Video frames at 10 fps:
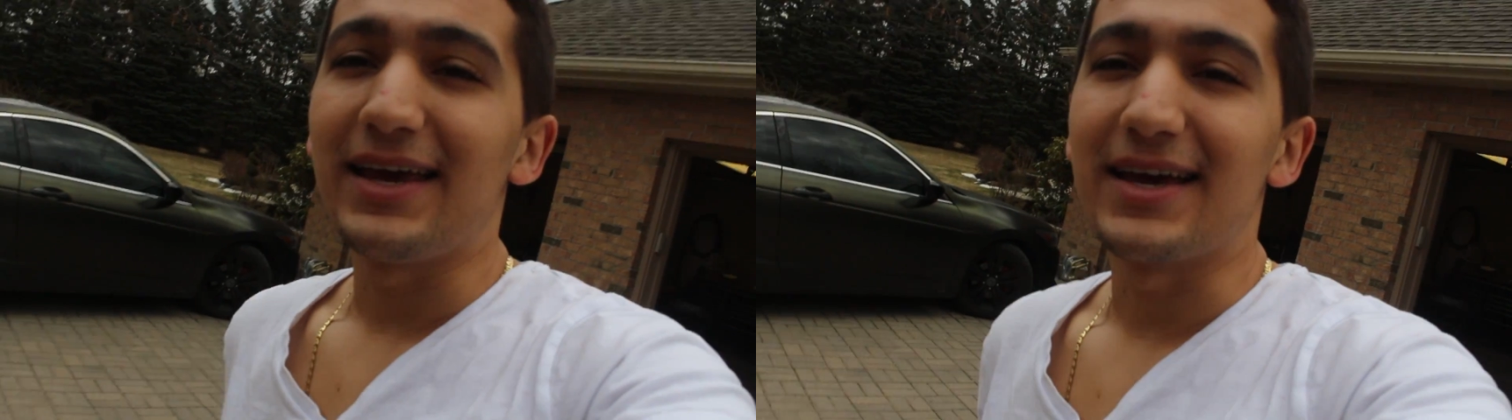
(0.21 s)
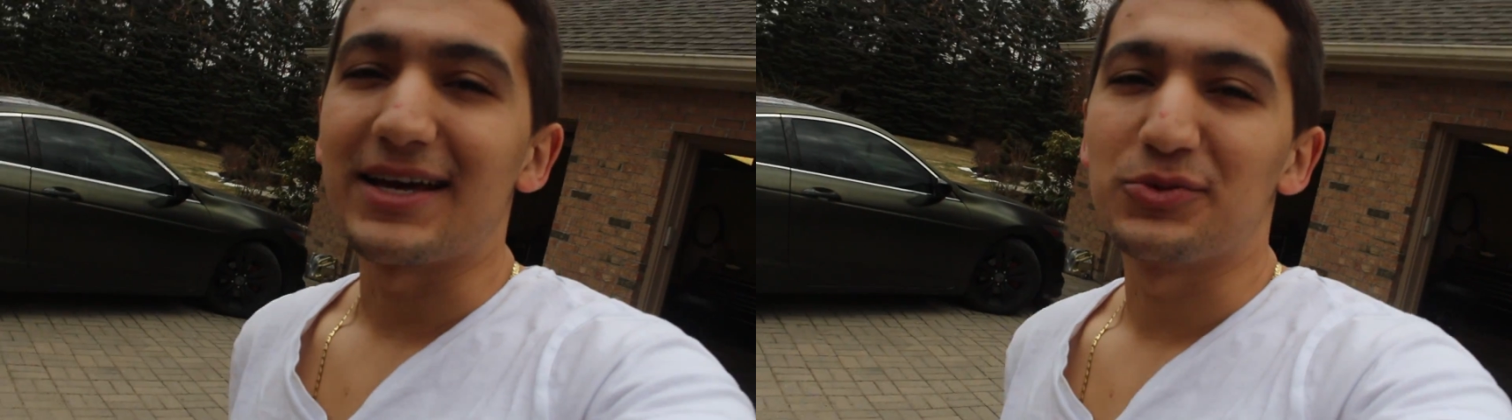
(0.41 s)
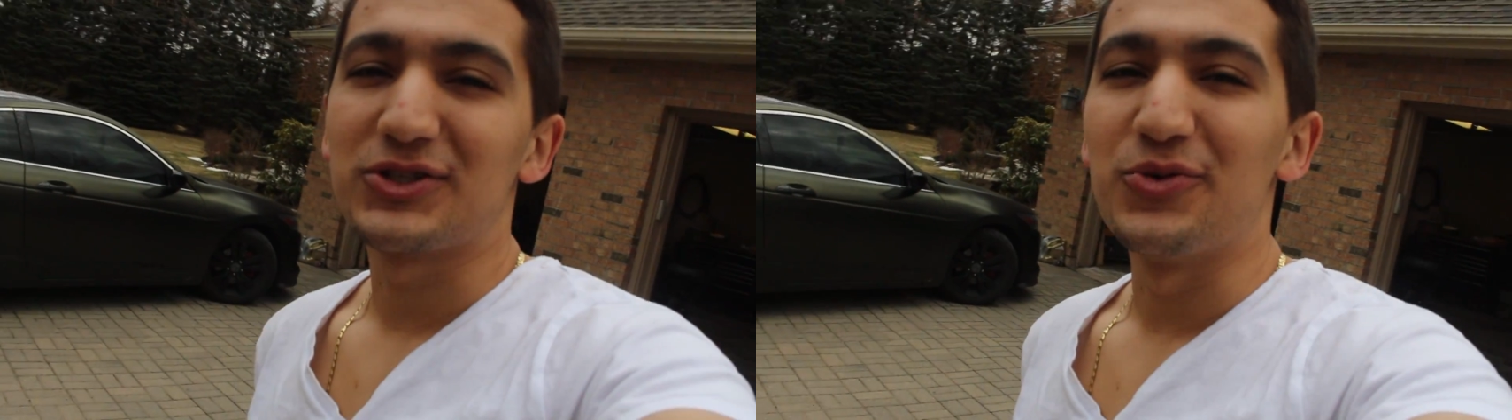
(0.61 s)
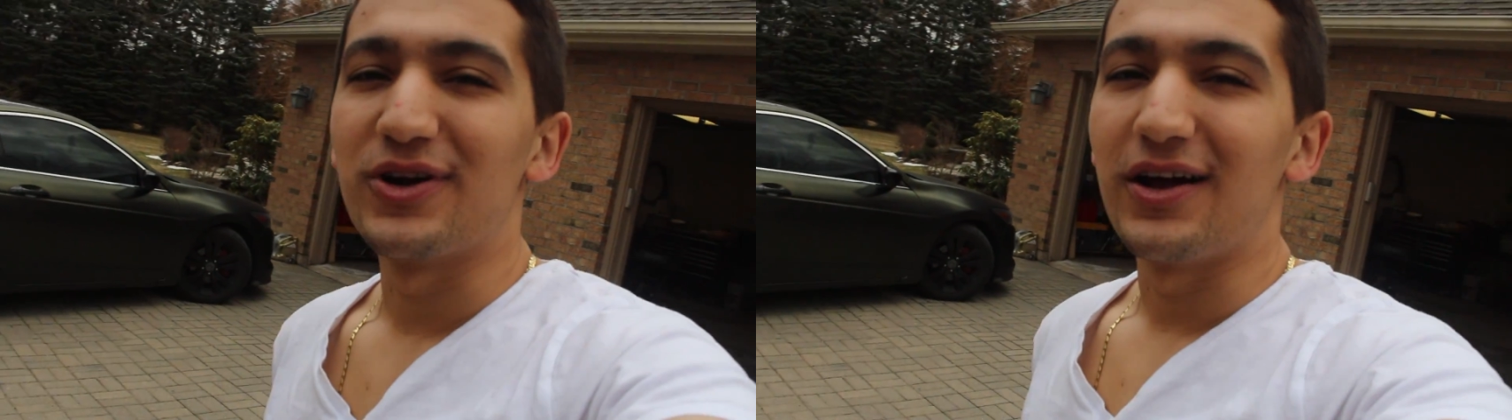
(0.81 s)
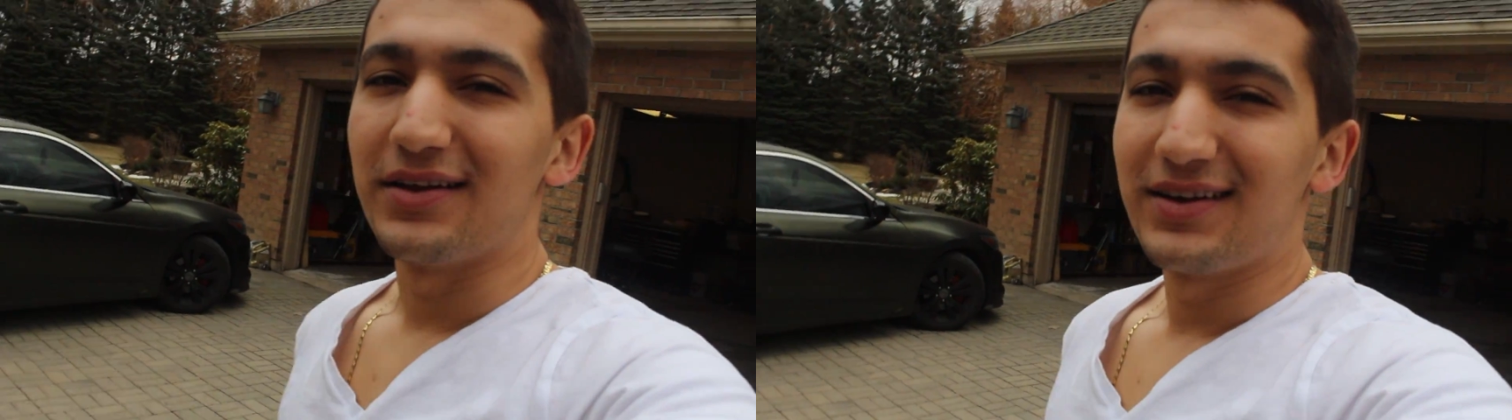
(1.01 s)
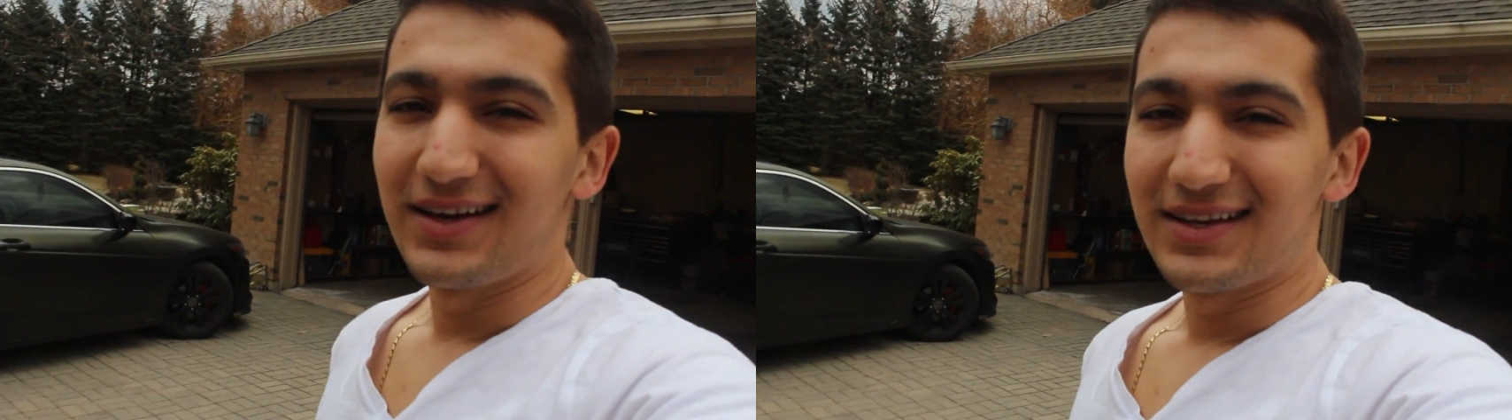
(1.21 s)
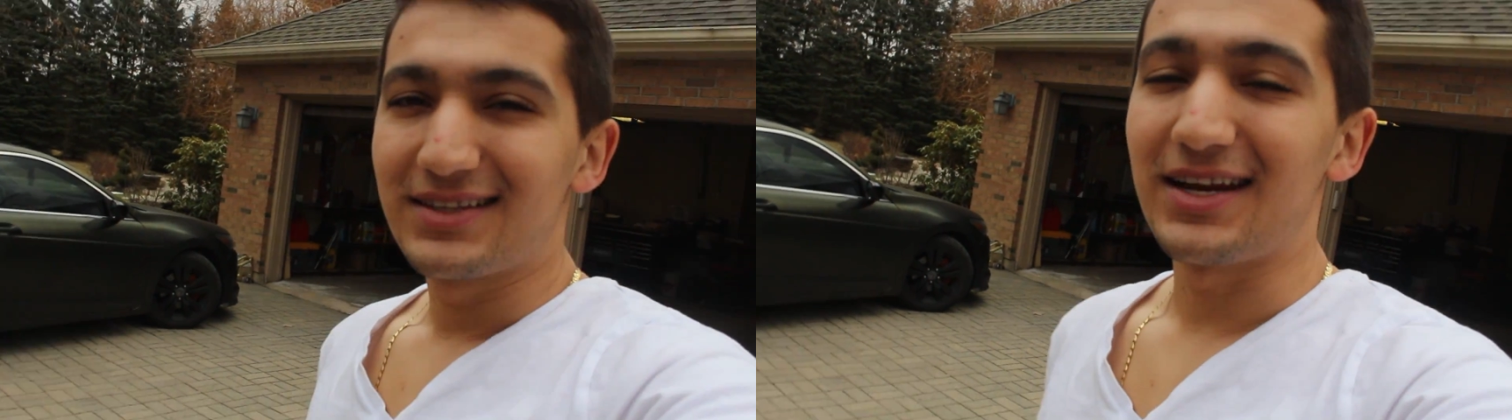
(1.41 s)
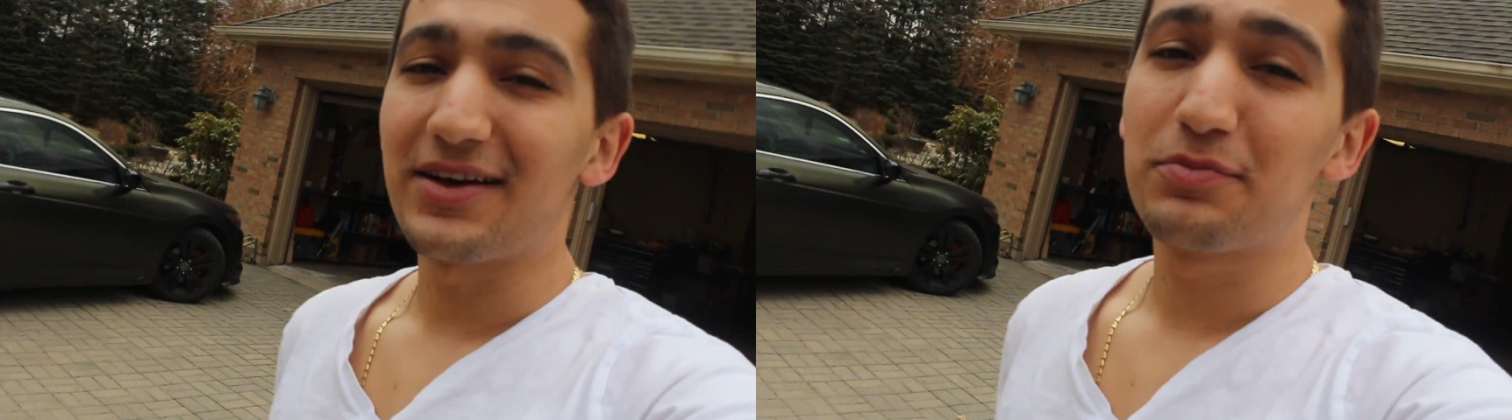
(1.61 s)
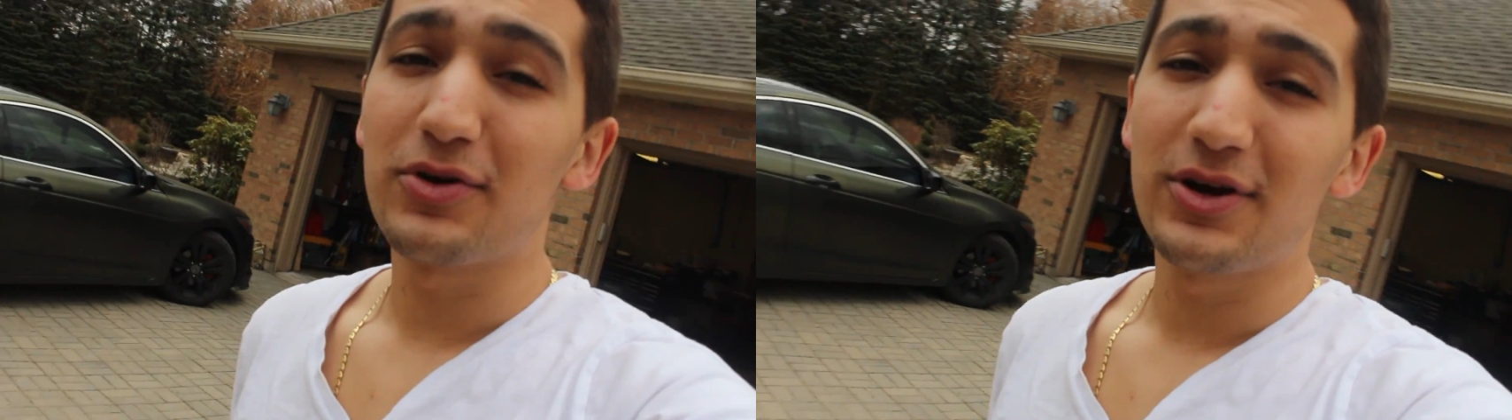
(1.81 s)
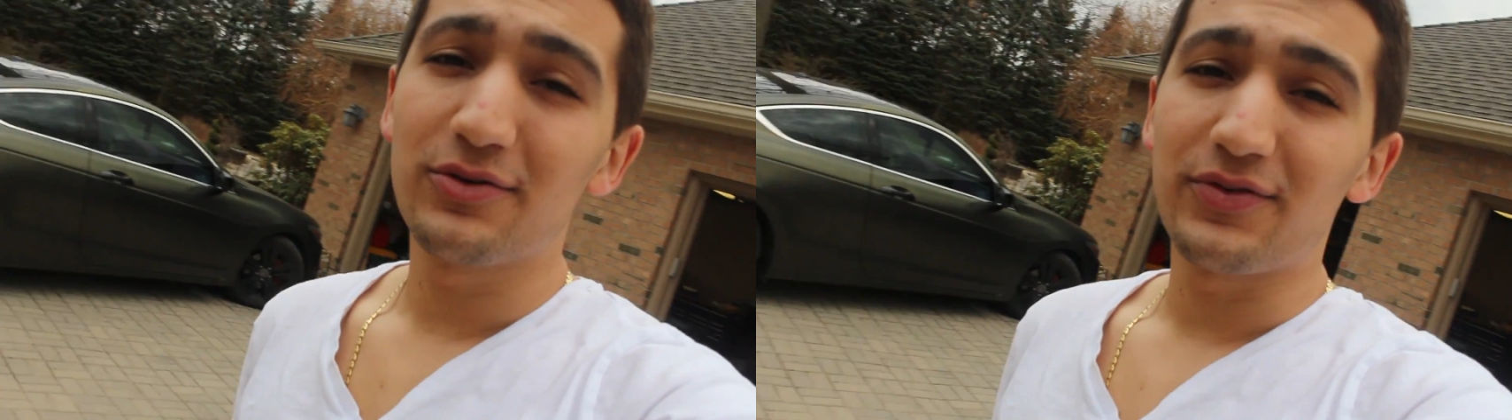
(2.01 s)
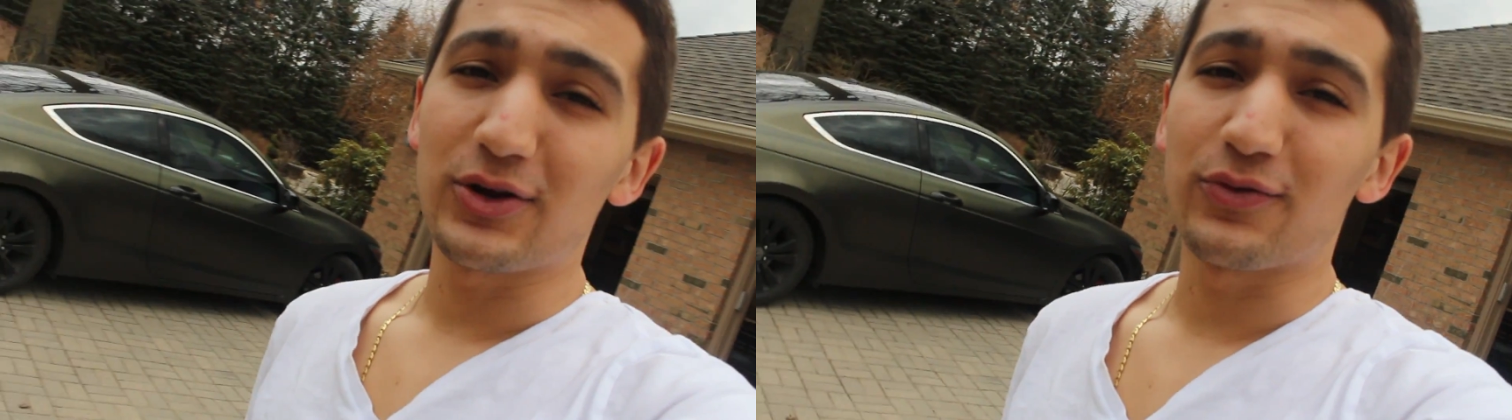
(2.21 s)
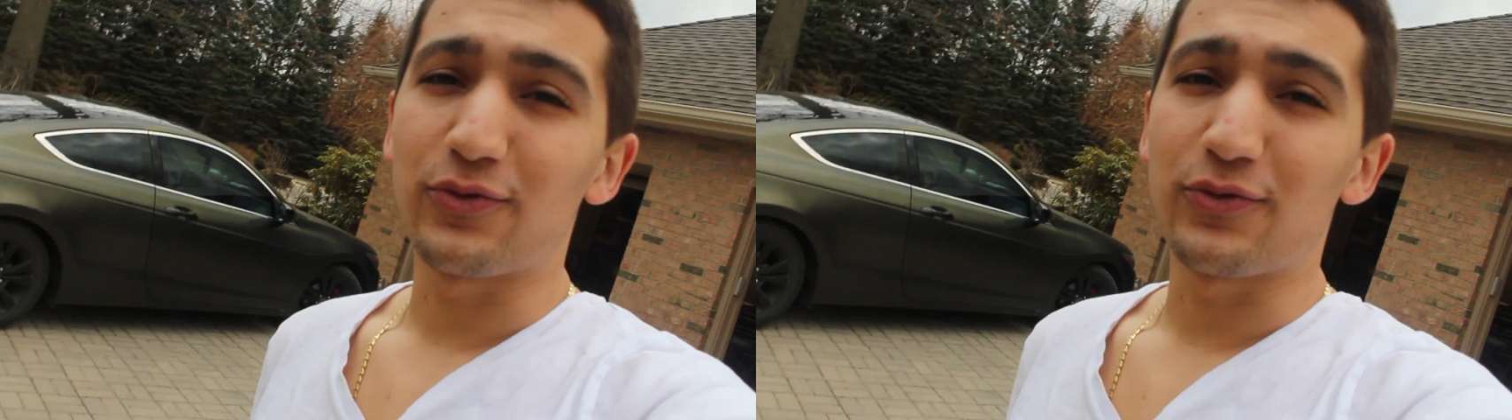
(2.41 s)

Hey guys, what's going on? Today I've put another video